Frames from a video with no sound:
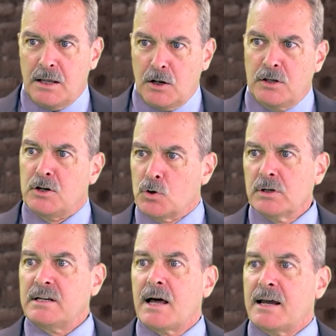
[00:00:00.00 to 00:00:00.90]

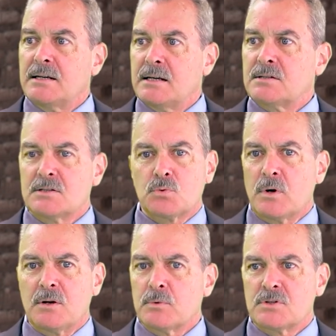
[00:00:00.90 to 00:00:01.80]
early 90s is
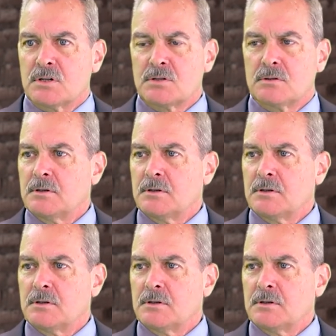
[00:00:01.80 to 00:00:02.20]
when it was just,